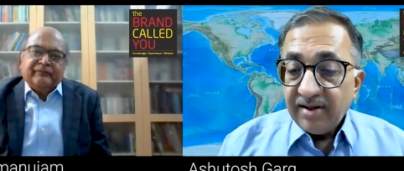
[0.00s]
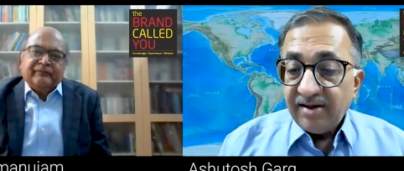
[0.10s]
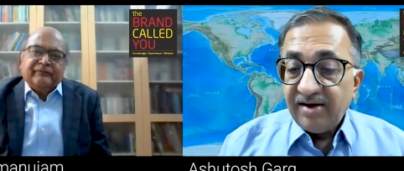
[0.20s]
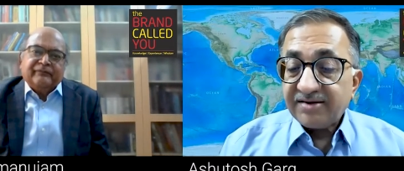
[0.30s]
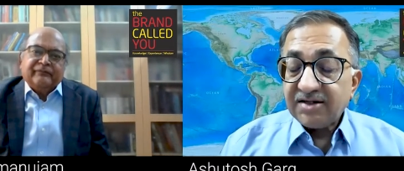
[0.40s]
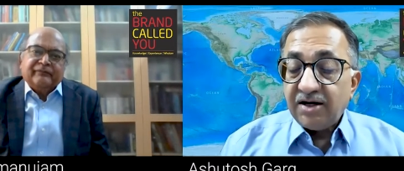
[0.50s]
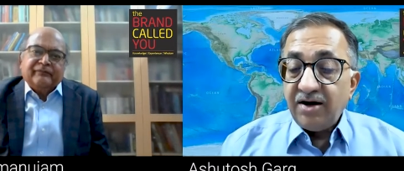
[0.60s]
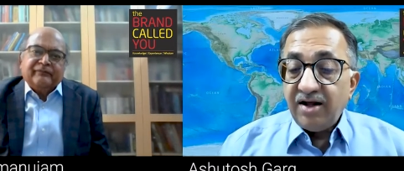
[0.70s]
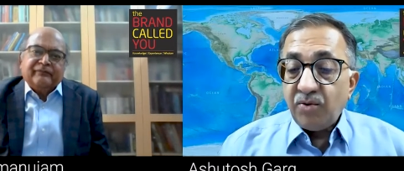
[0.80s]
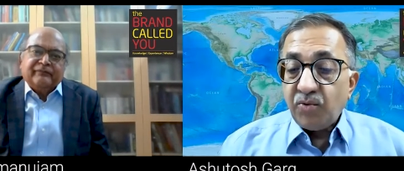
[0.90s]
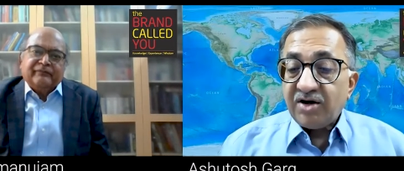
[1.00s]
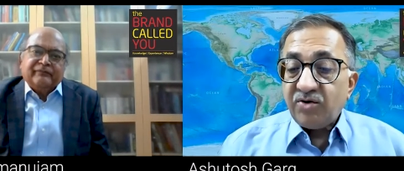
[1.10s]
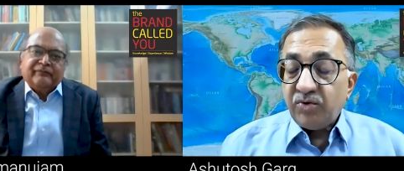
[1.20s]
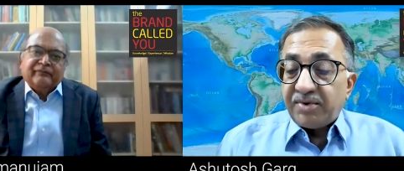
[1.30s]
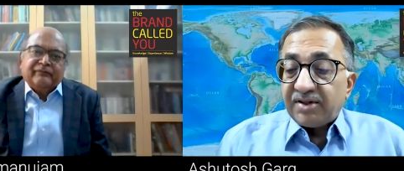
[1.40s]
Speaker 1: He has earlier
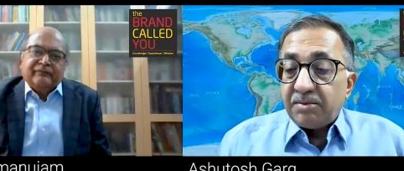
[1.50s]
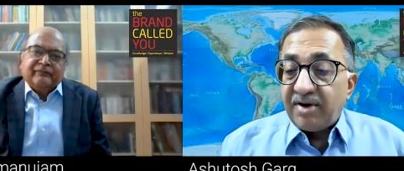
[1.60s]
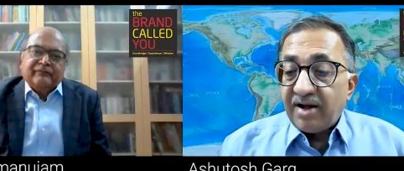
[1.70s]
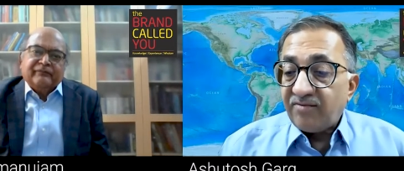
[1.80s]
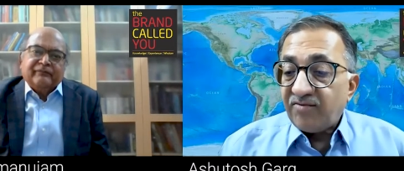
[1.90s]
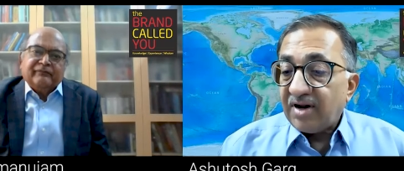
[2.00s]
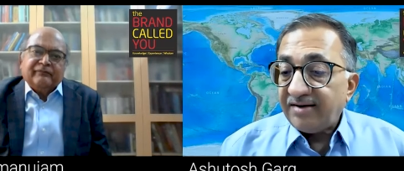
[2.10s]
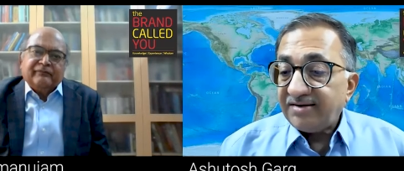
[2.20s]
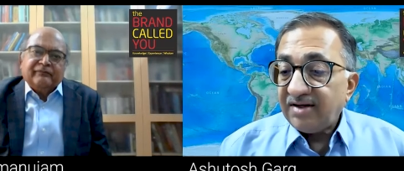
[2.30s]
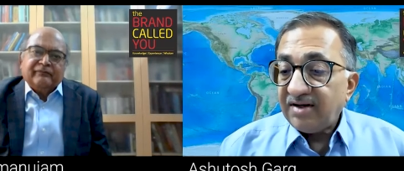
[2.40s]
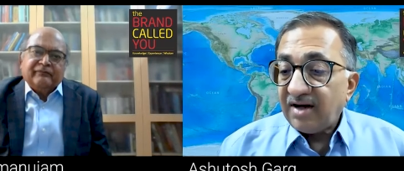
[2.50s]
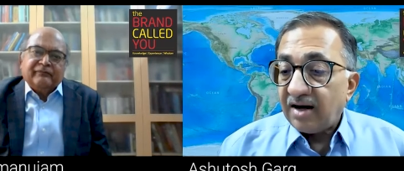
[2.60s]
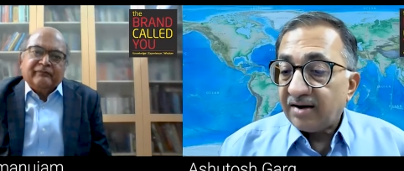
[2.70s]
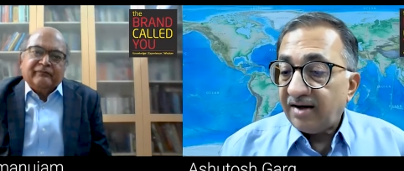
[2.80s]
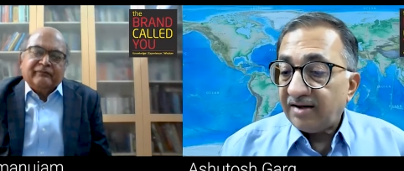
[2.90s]
worked with Pratibha Advertising,
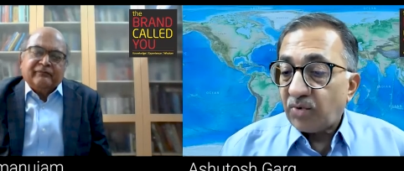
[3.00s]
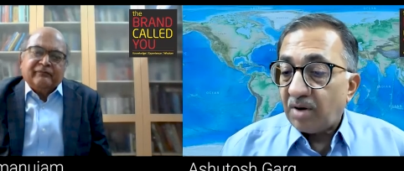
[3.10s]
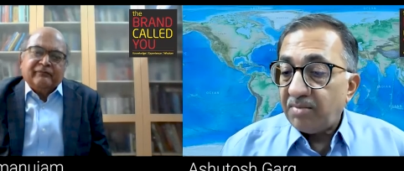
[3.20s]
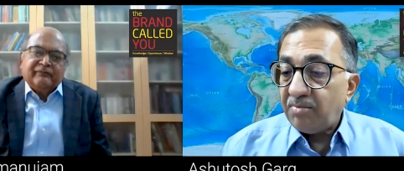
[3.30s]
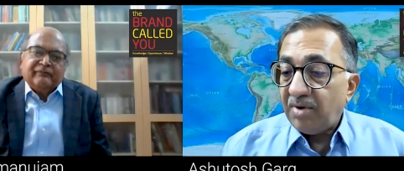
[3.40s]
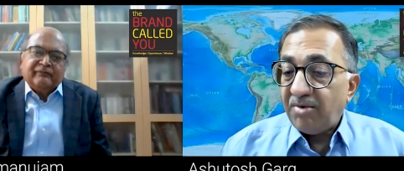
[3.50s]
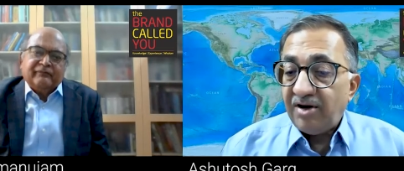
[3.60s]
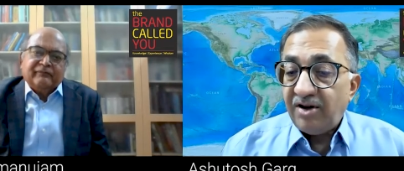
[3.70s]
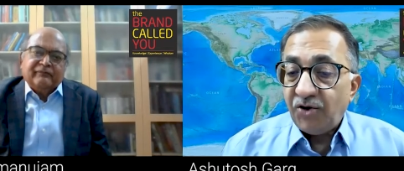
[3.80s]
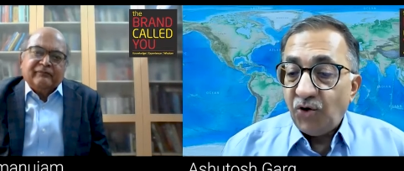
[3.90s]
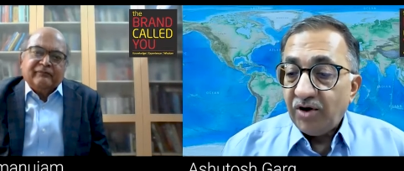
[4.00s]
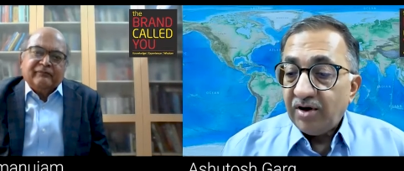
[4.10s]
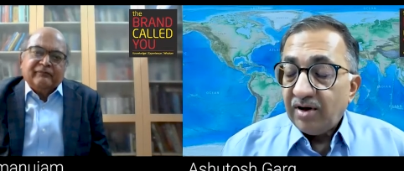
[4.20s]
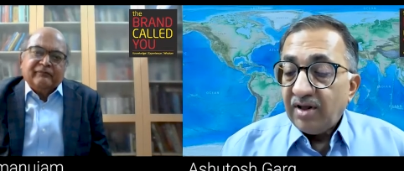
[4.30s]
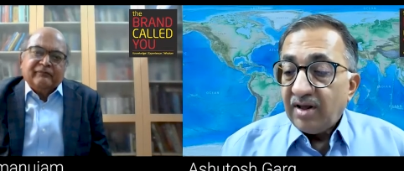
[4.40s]
RK Swami BBDO,
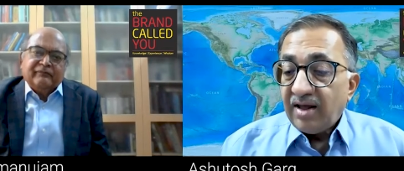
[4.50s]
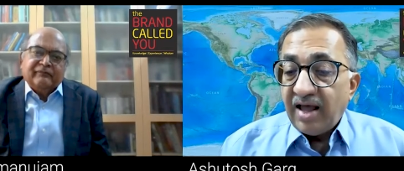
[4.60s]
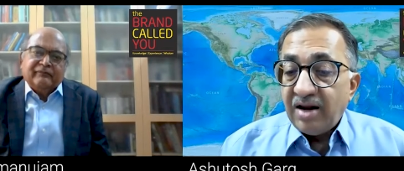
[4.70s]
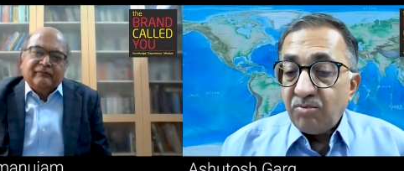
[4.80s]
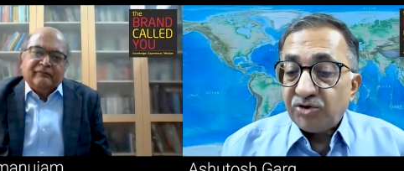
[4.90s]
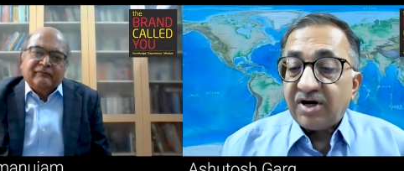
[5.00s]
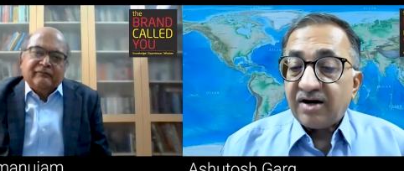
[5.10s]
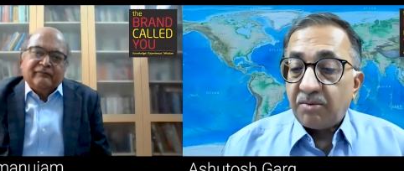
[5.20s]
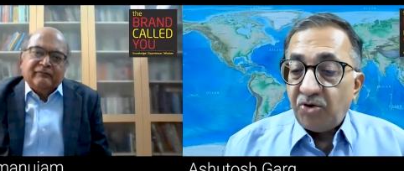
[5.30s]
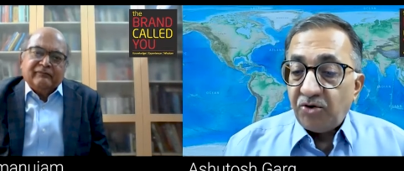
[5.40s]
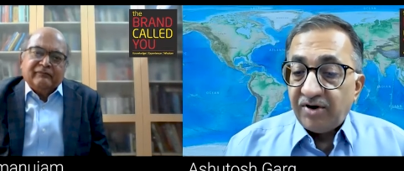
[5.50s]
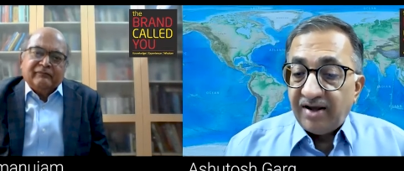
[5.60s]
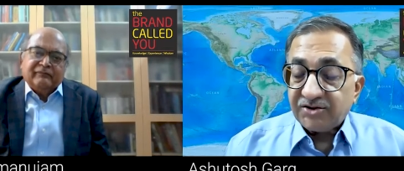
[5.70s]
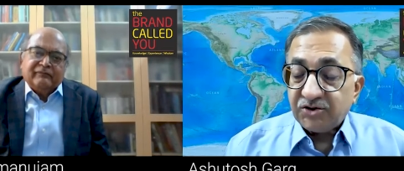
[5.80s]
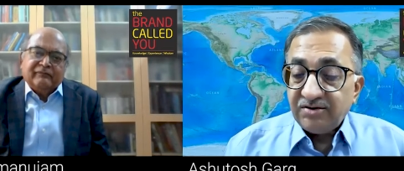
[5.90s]
and Mudra
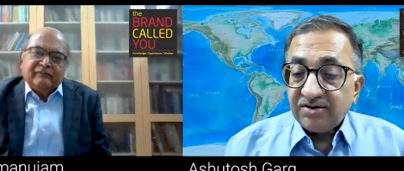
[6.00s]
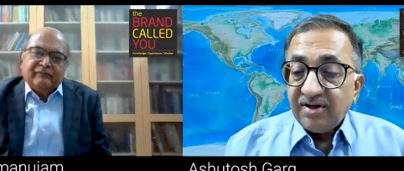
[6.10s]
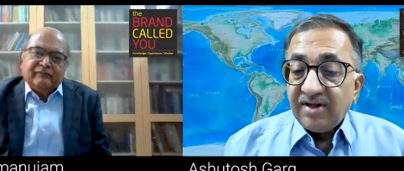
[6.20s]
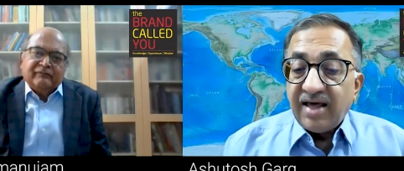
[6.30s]
Communications.